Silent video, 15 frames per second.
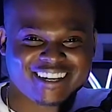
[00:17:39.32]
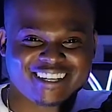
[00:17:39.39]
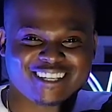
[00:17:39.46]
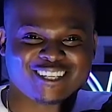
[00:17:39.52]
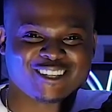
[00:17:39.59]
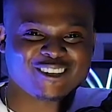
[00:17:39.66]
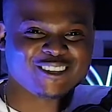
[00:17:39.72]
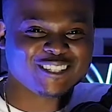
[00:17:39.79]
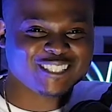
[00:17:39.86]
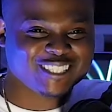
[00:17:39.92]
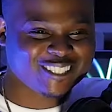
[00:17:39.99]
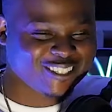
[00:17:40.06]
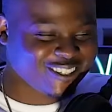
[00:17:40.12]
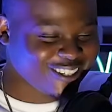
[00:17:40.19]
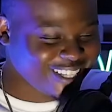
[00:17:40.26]
You know,
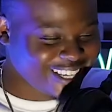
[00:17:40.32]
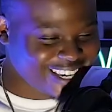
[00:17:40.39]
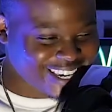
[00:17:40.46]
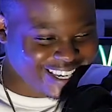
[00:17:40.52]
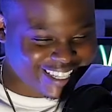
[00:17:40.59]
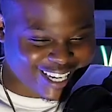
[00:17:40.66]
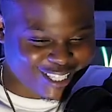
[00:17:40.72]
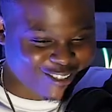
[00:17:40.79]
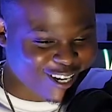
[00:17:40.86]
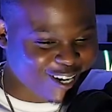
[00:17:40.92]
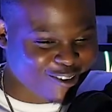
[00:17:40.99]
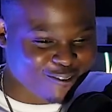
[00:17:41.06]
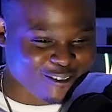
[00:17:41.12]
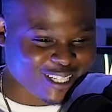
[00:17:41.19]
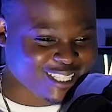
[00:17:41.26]
so like that's why
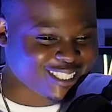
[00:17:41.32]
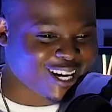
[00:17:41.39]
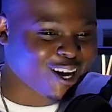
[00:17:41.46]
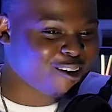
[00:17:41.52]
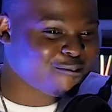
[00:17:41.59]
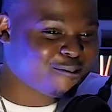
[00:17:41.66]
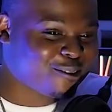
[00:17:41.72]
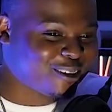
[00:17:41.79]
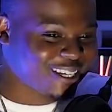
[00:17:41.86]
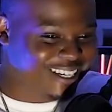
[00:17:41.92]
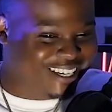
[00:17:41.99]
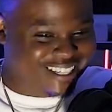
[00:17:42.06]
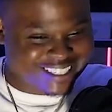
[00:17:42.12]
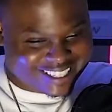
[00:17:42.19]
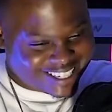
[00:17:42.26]
I don't really talk about it,
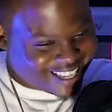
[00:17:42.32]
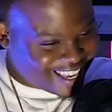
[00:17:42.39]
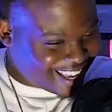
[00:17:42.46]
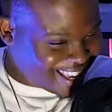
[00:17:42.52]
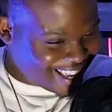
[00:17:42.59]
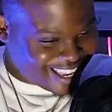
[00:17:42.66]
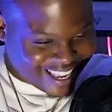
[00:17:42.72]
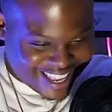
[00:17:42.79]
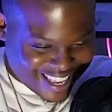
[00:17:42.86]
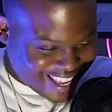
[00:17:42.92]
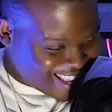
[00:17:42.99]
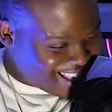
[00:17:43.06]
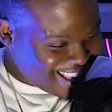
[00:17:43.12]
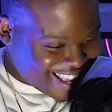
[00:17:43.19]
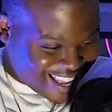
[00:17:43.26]
because like
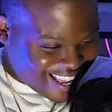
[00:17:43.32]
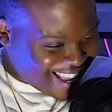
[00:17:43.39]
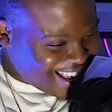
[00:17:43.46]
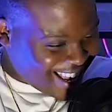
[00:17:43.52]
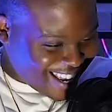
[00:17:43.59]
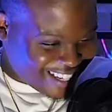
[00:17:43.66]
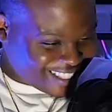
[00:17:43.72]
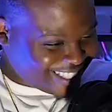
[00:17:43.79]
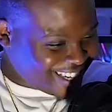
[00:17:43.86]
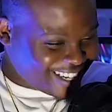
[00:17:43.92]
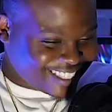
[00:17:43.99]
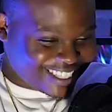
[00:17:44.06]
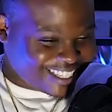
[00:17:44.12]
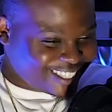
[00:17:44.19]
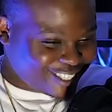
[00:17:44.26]
I
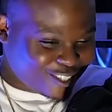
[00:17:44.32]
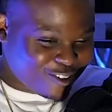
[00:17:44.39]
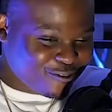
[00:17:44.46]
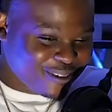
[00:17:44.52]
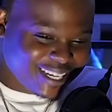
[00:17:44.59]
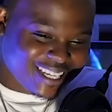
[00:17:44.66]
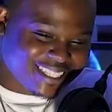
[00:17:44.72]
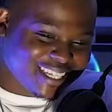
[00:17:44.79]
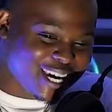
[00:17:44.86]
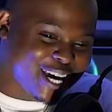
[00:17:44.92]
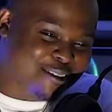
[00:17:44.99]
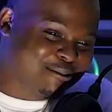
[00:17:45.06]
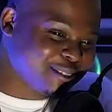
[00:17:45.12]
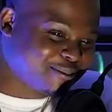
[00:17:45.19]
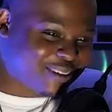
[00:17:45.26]
change it so many
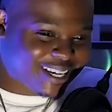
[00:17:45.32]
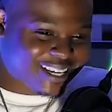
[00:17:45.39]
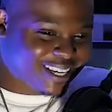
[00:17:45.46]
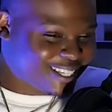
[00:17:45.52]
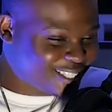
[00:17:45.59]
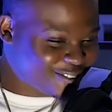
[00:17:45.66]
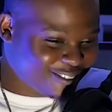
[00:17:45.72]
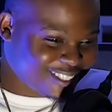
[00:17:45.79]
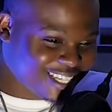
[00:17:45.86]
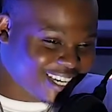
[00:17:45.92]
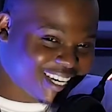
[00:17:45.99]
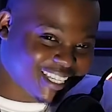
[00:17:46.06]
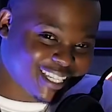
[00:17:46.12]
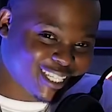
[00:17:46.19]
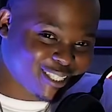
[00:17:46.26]
times, man. It's
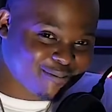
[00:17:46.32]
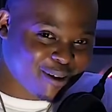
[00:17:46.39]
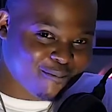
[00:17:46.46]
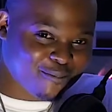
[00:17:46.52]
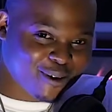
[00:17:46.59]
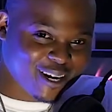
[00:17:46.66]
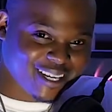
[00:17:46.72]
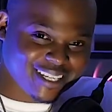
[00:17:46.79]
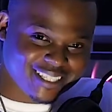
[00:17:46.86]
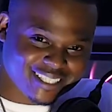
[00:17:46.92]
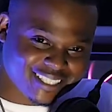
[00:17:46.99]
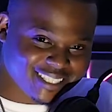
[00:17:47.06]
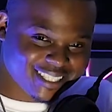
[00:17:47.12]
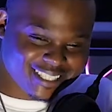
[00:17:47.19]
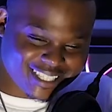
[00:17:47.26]
ridiculous. My brain
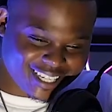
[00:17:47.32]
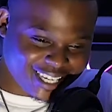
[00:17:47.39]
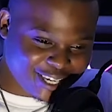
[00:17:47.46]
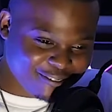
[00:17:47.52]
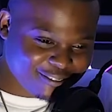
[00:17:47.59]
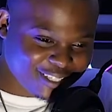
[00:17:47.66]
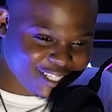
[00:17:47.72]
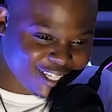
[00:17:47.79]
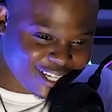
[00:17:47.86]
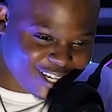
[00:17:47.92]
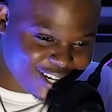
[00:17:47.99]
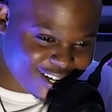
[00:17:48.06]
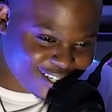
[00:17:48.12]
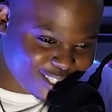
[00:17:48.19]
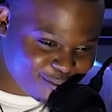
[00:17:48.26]
is, is a gift and a
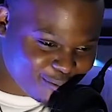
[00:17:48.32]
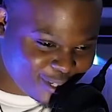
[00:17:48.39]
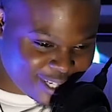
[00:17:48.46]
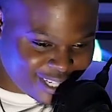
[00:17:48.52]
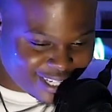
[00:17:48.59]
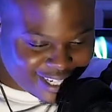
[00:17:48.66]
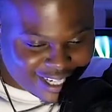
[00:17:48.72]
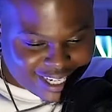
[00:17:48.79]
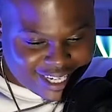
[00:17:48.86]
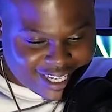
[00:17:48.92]
curse. But